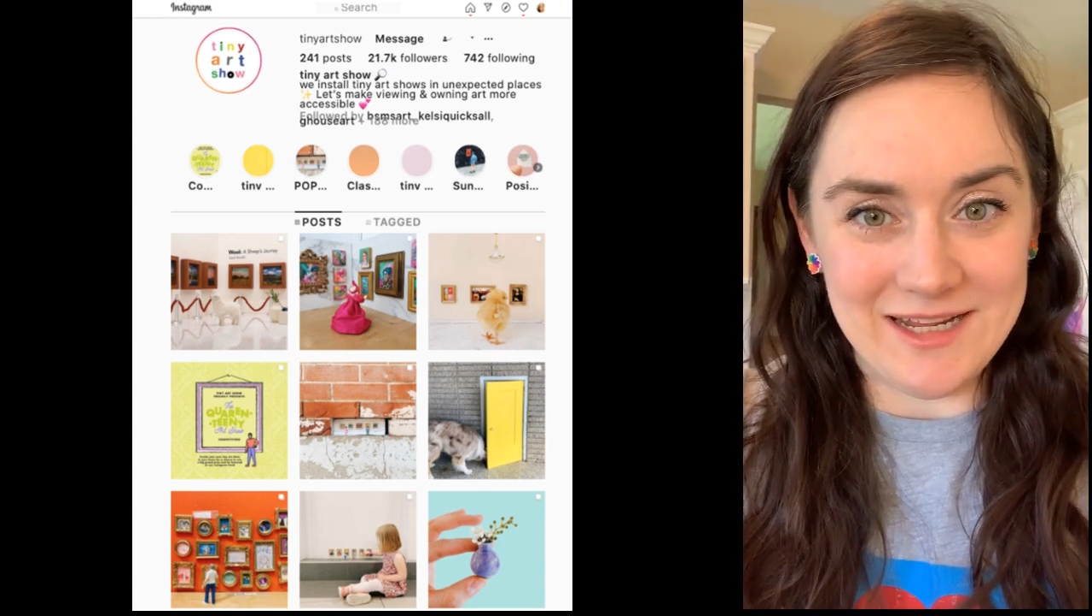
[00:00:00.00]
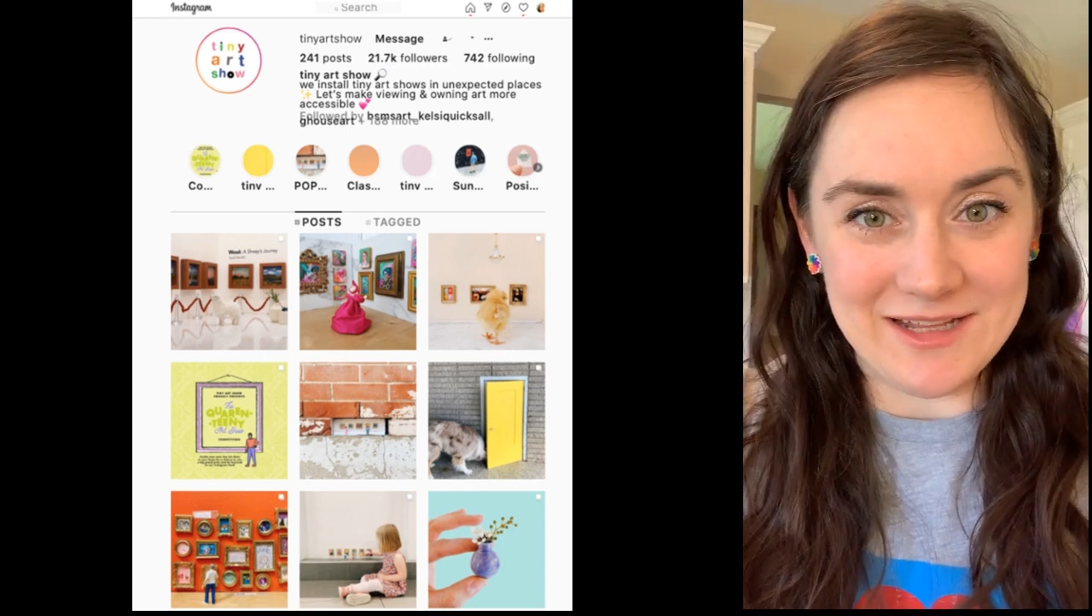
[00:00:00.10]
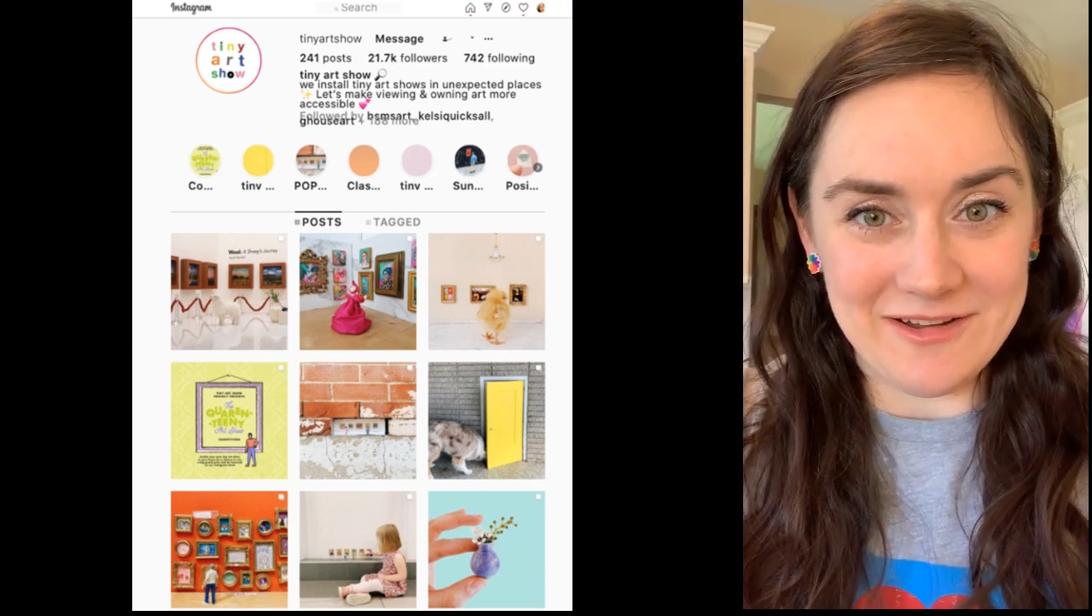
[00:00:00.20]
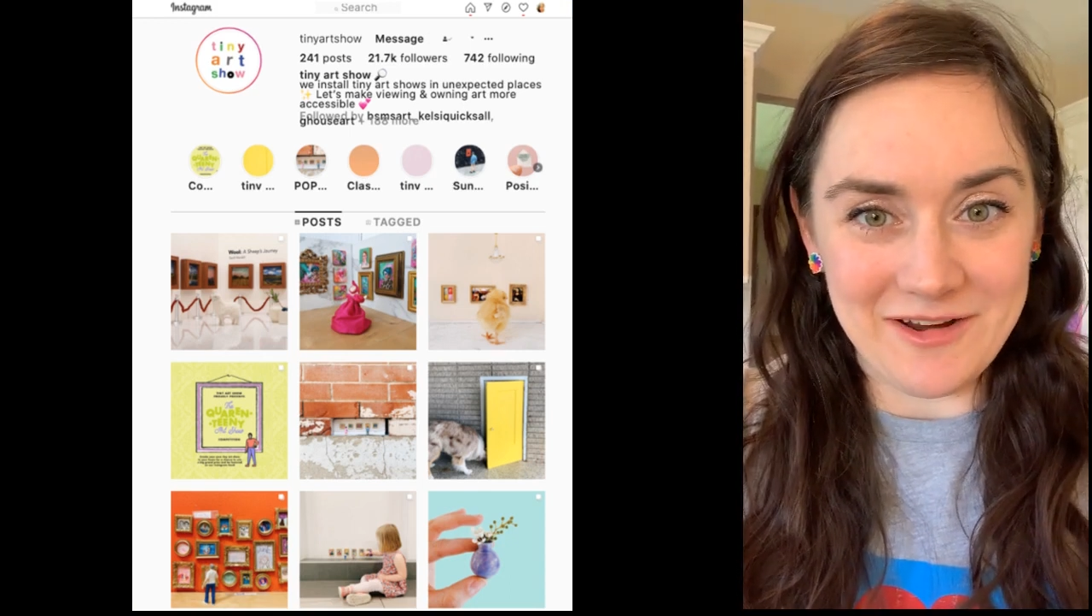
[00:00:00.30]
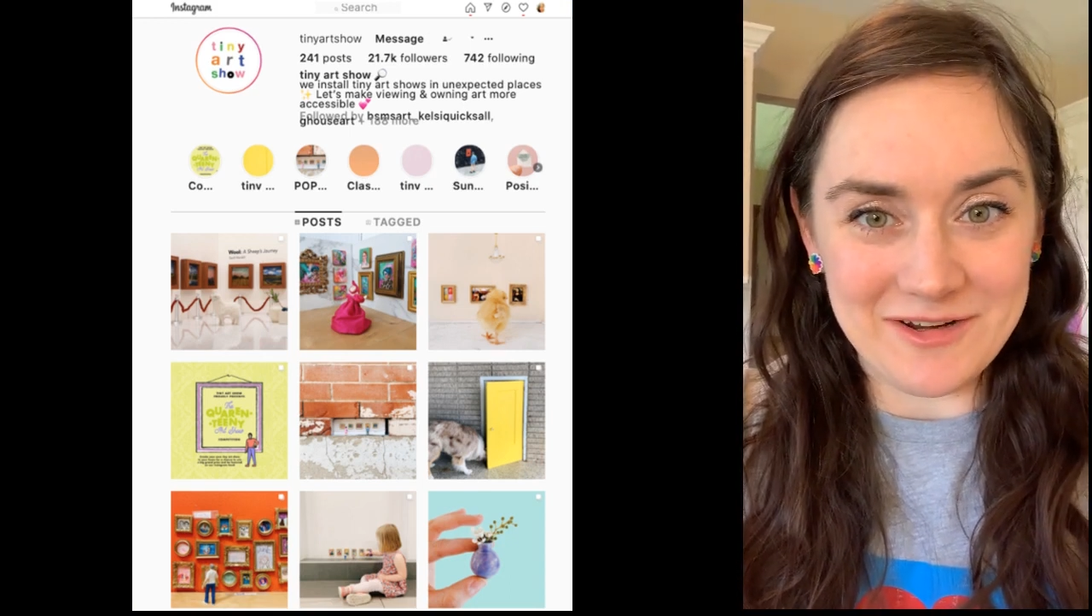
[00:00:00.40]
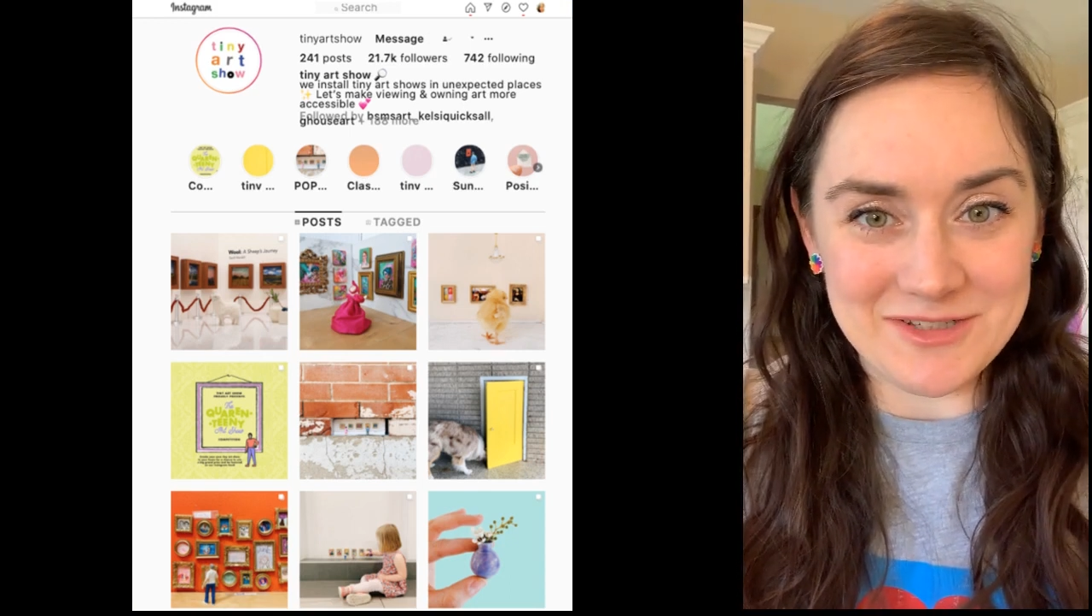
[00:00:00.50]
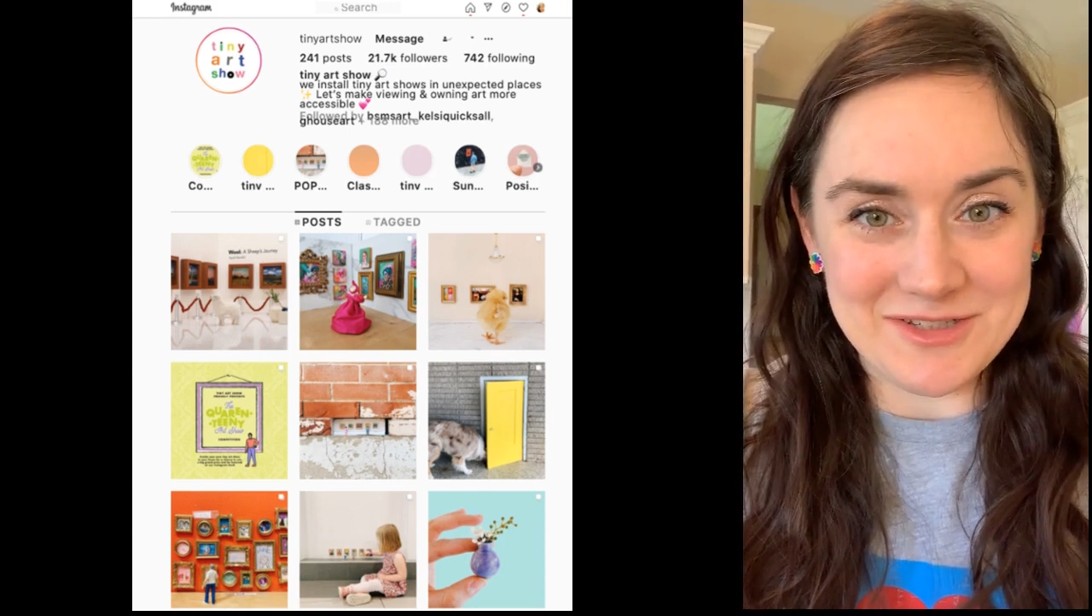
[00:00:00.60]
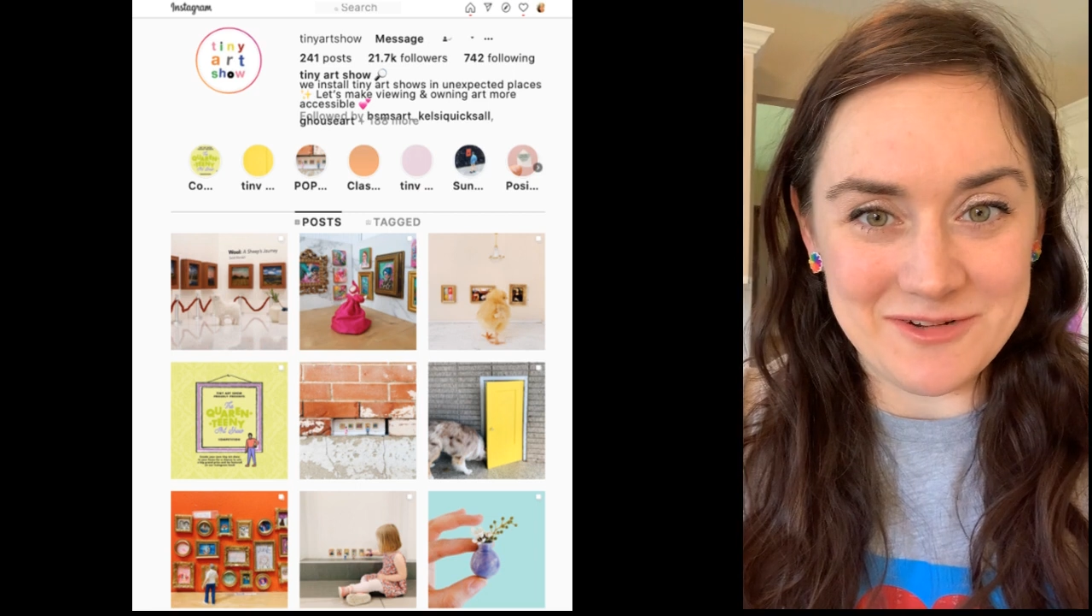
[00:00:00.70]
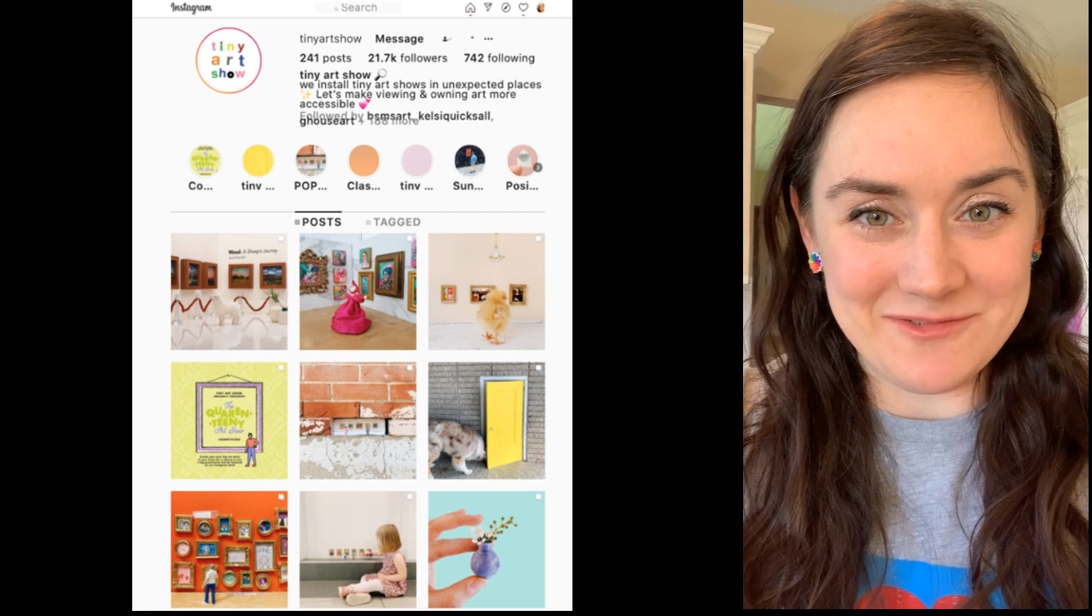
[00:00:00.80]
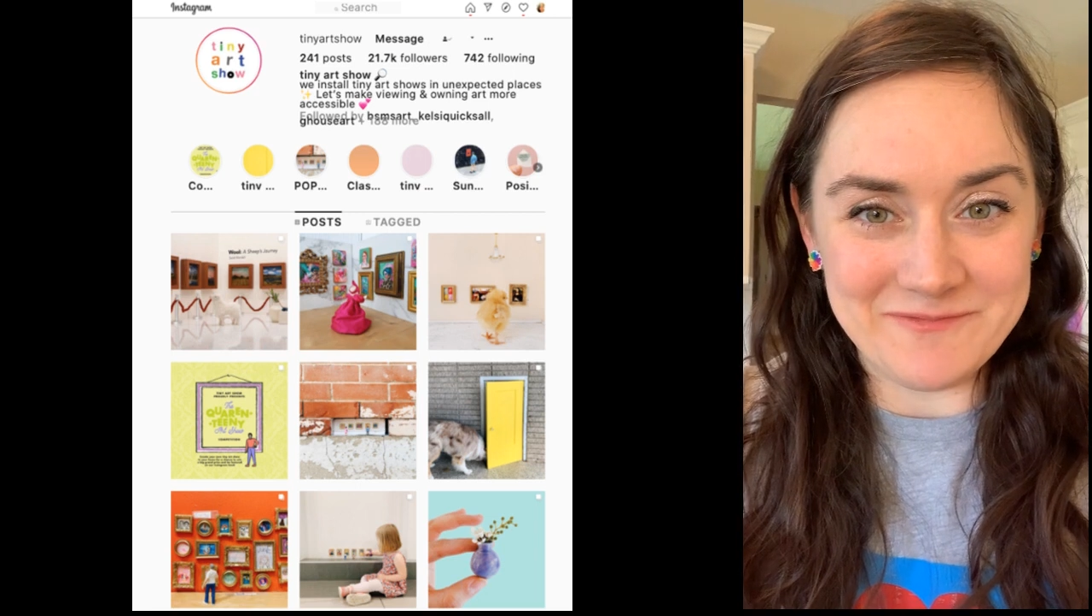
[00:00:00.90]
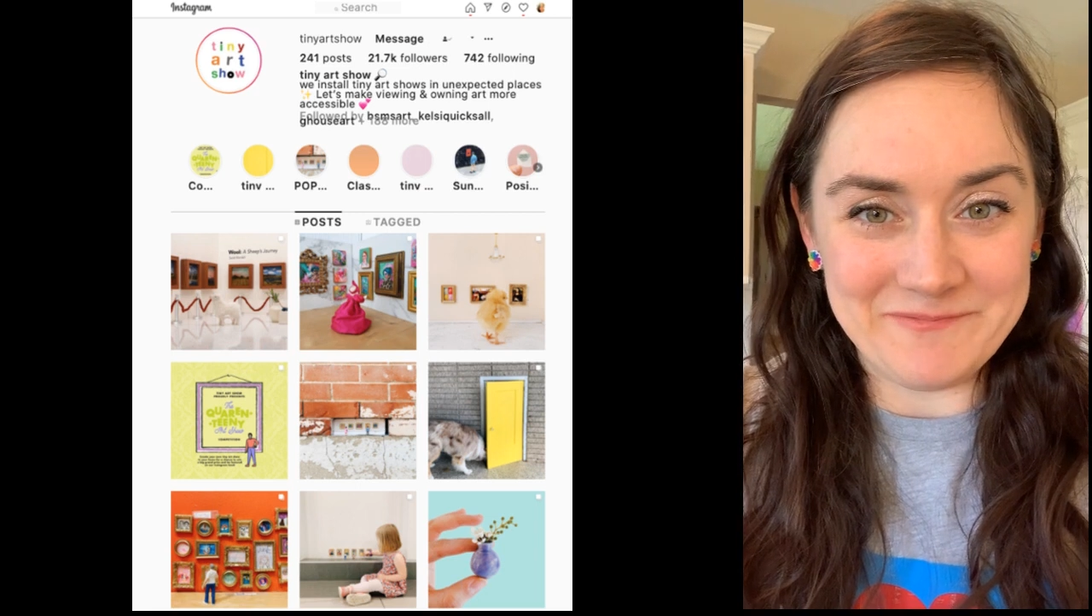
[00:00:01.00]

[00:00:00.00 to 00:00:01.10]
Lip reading: little art show.